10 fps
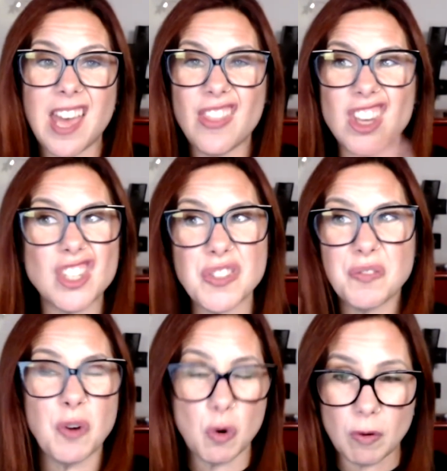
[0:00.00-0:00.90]
They're just
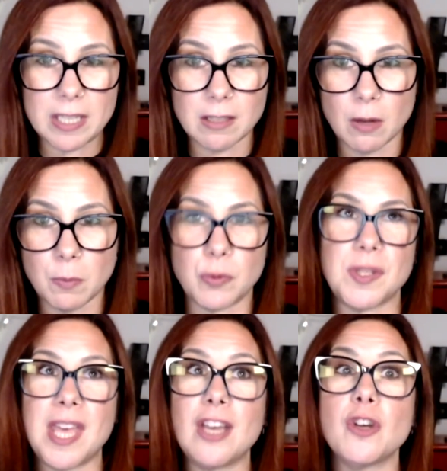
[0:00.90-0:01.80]
4 examples.
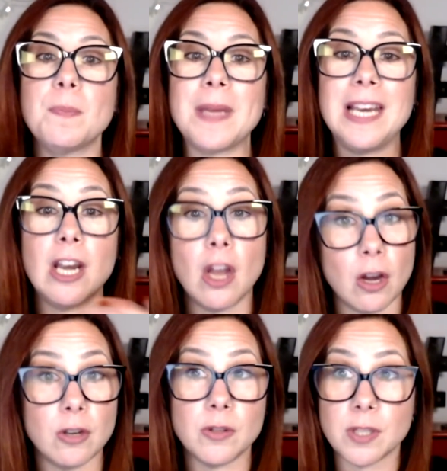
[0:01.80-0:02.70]
There could be
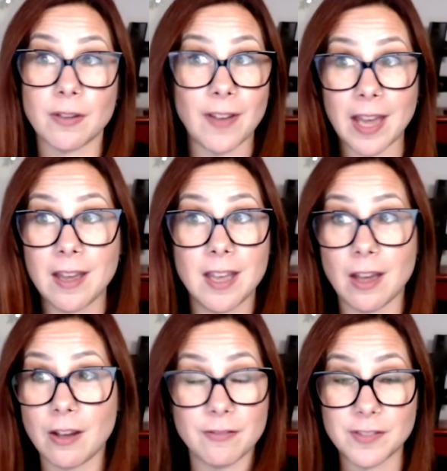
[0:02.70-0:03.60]
loads of
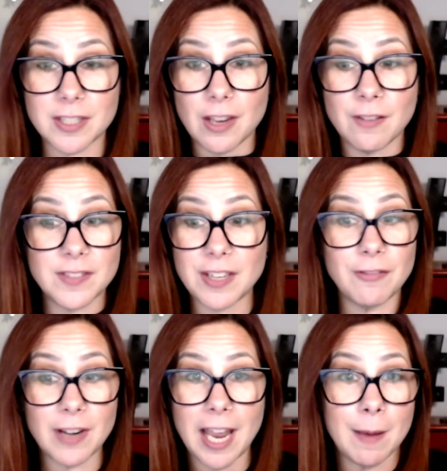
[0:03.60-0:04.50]

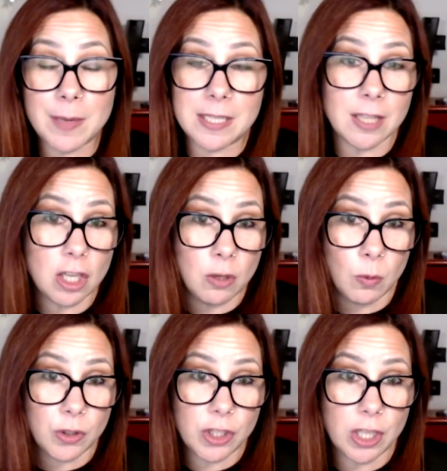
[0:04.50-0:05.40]
different habits that you
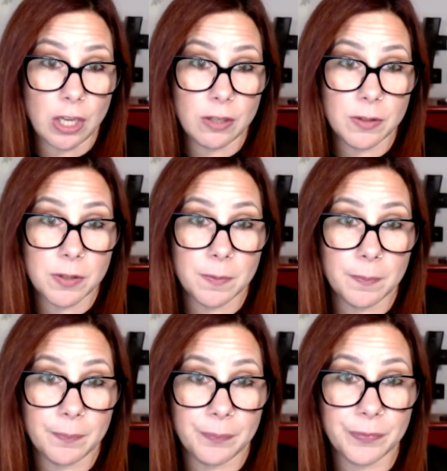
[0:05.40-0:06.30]
want to use.
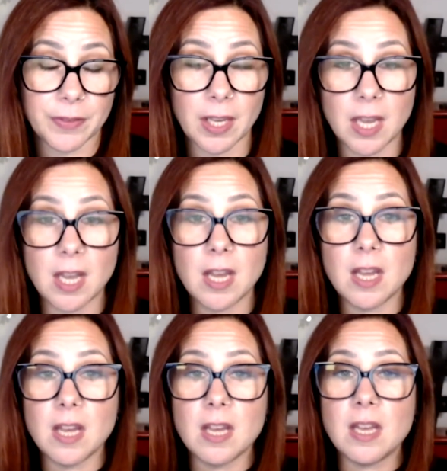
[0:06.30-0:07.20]

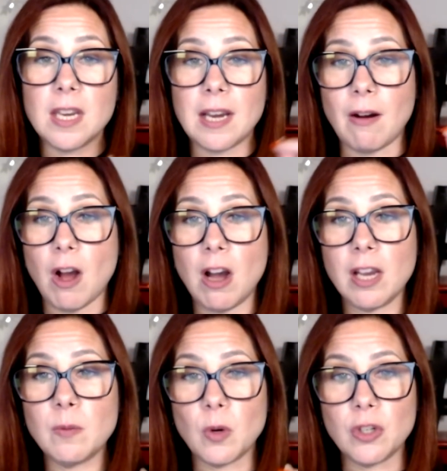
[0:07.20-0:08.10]
Now,
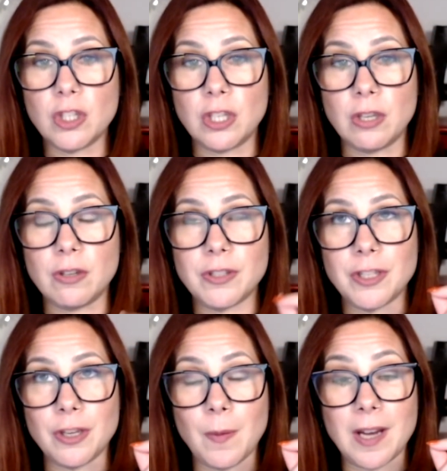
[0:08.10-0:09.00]
I want you
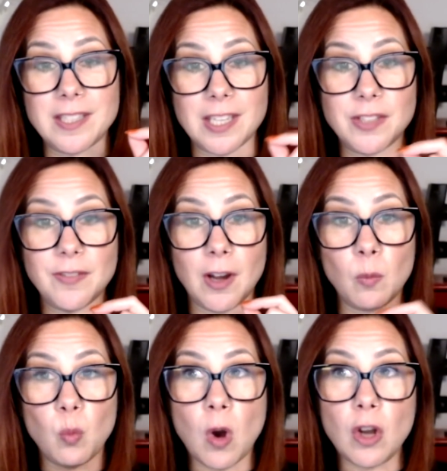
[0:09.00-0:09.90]
to identify
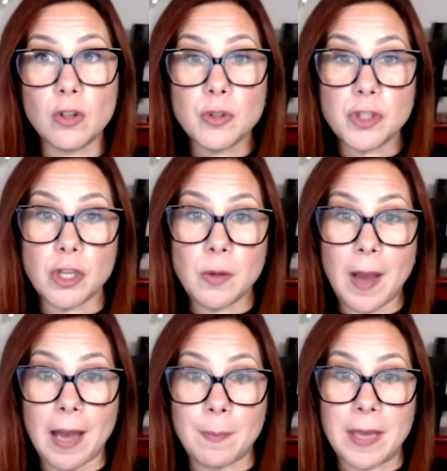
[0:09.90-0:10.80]
1 or 2
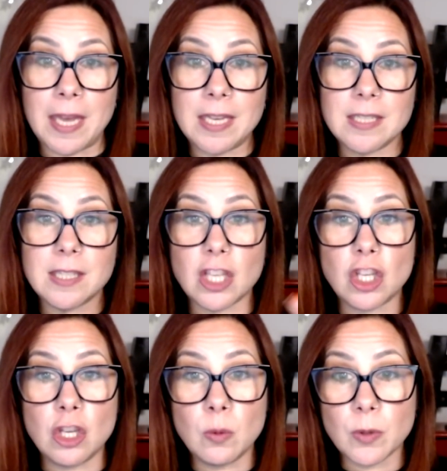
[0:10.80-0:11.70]
habits that
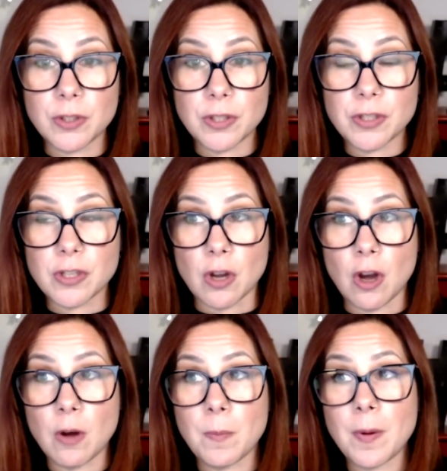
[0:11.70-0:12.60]
you want to
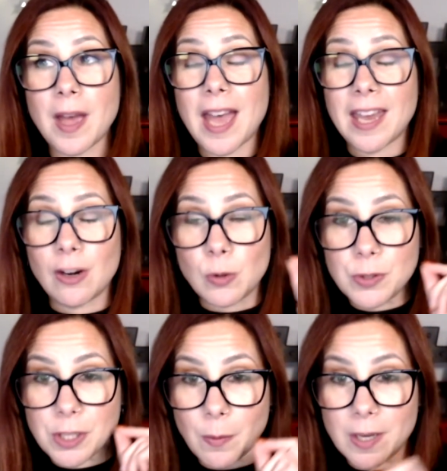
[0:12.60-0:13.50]
stop, and
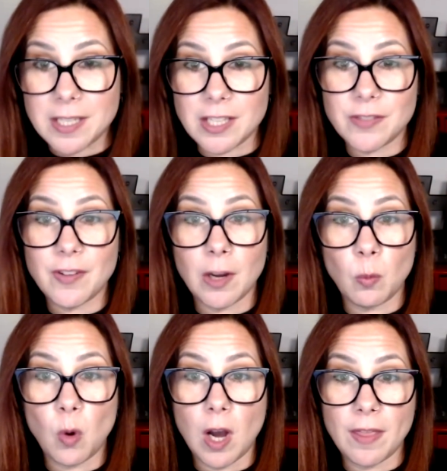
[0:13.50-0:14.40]
also identify
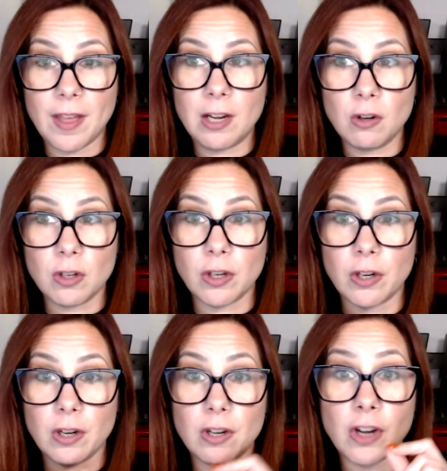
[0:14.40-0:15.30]
why they
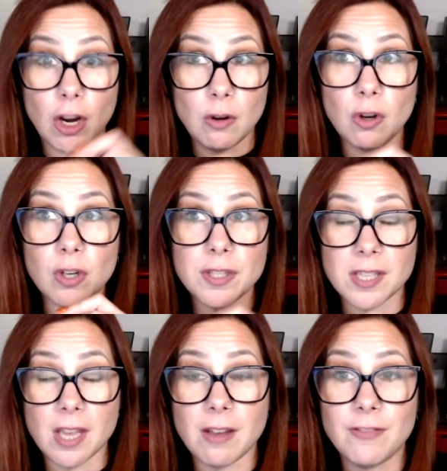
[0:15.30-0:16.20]
no longer
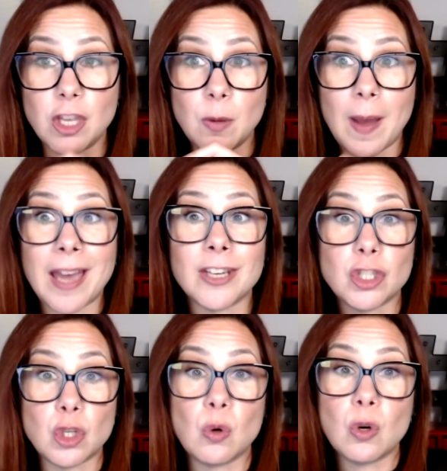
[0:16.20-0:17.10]
serve you and
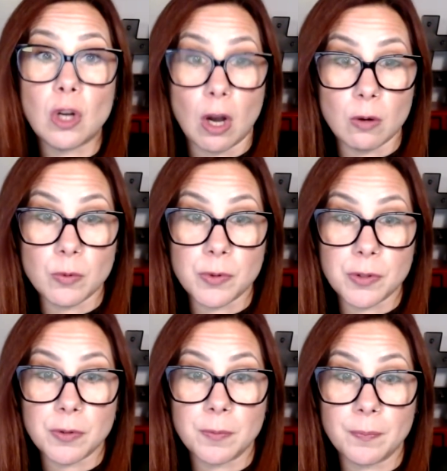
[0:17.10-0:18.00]
your
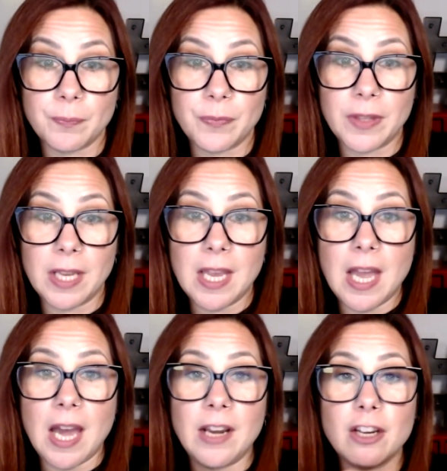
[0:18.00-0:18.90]
goals.
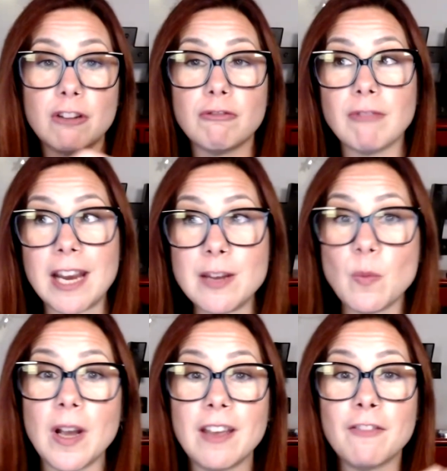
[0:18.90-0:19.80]
And a great
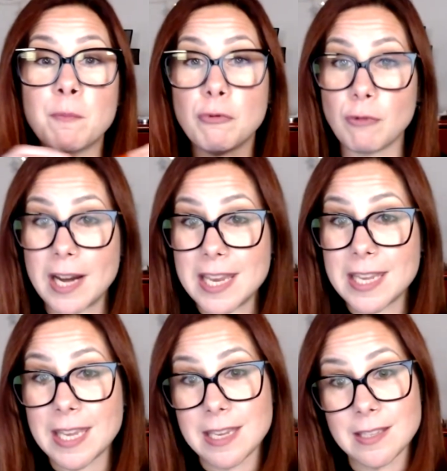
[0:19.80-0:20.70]
way of
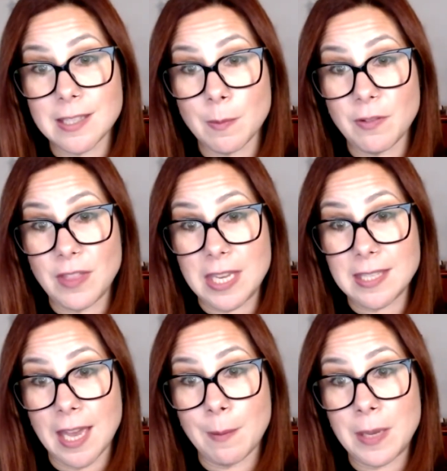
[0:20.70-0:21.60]
breaking some of these
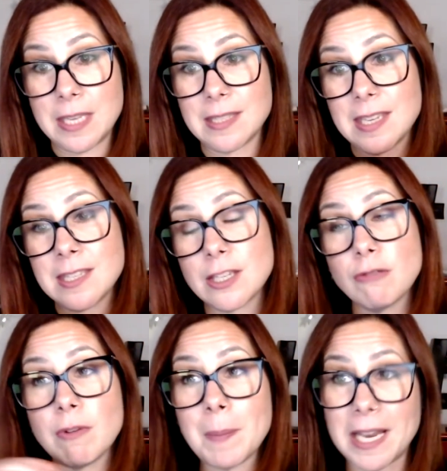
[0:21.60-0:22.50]
habits is
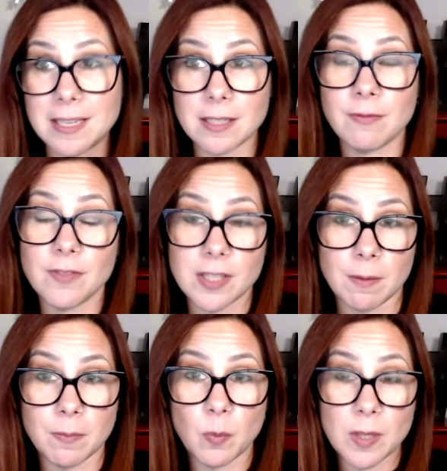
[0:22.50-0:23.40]
to replace them
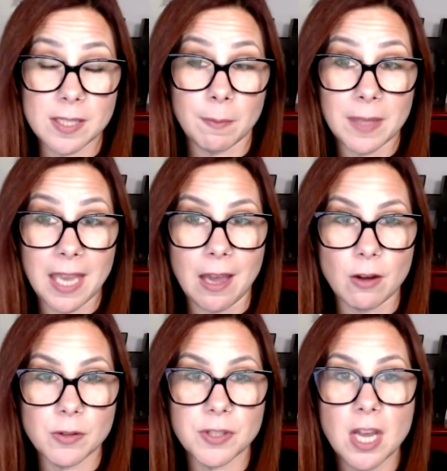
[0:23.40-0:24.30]
with something
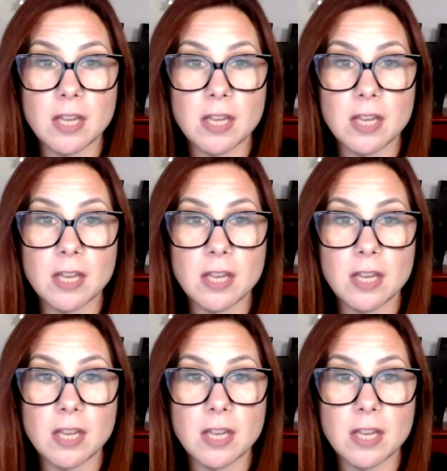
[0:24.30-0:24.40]
else.